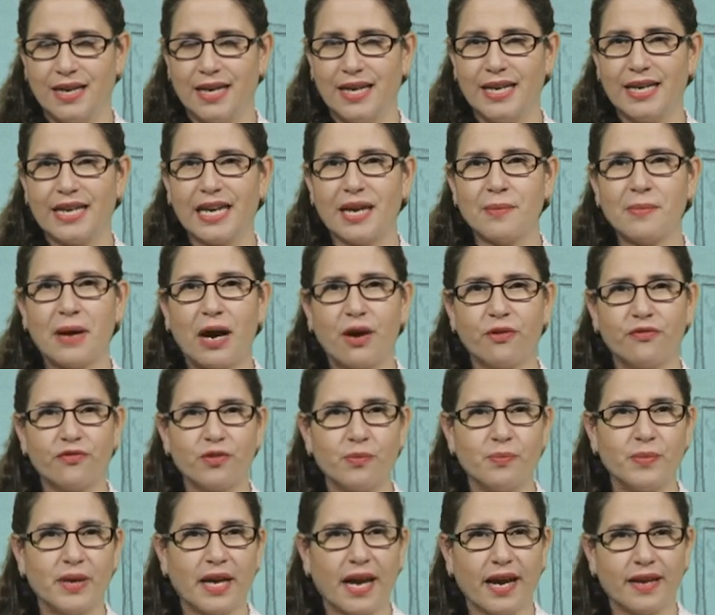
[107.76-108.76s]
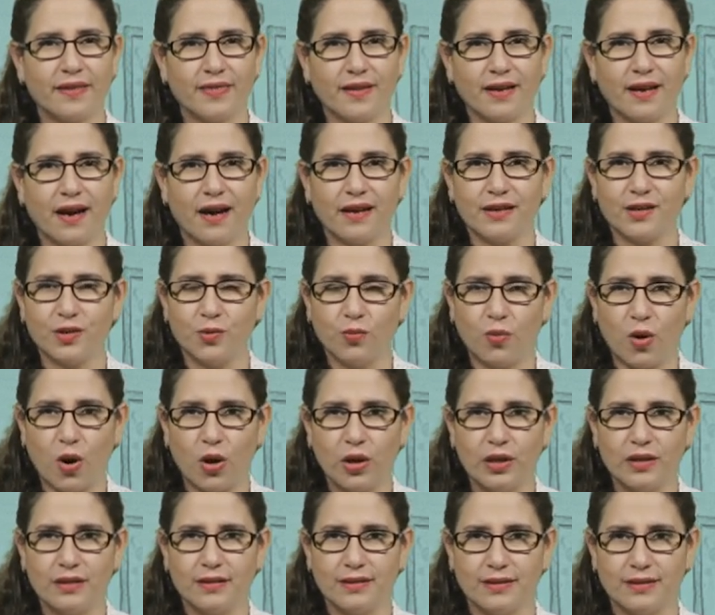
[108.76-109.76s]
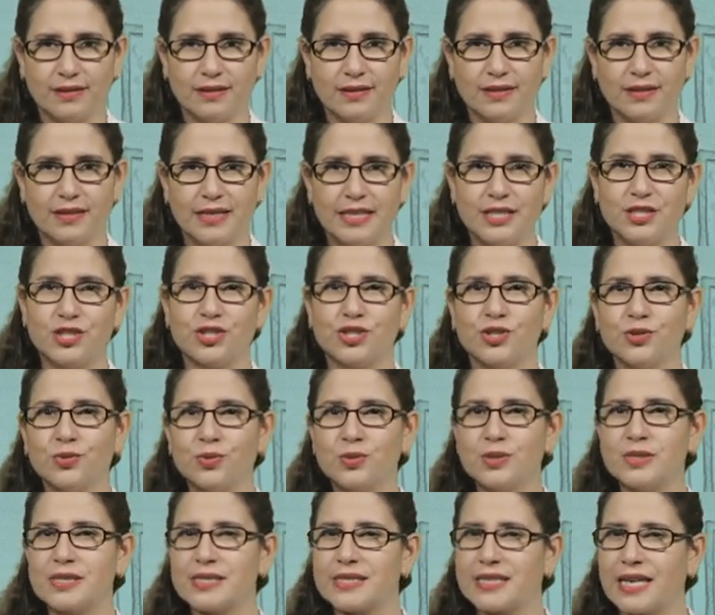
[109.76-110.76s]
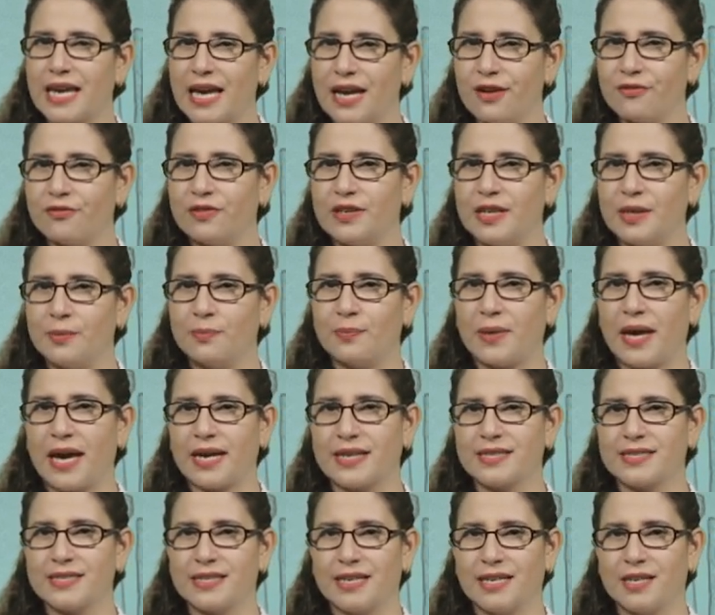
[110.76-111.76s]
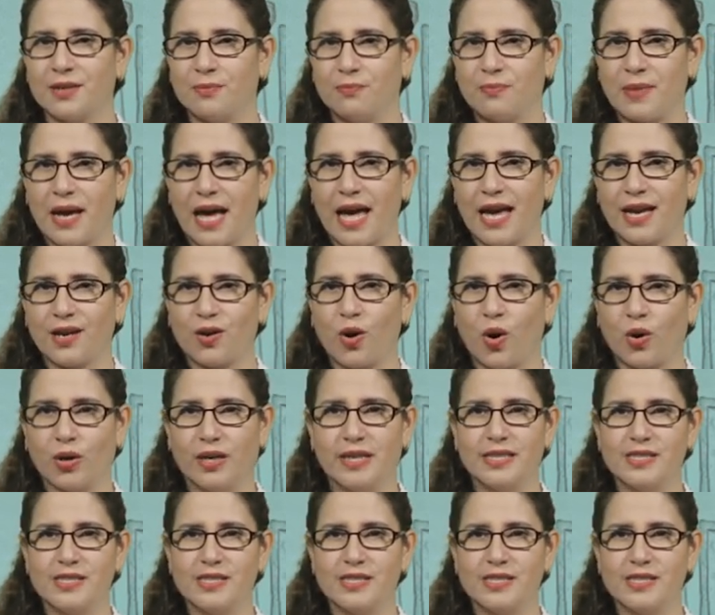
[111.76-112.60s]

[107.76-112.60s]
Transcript: He came out from behind the garden wall, his tools carefully packed in a bag on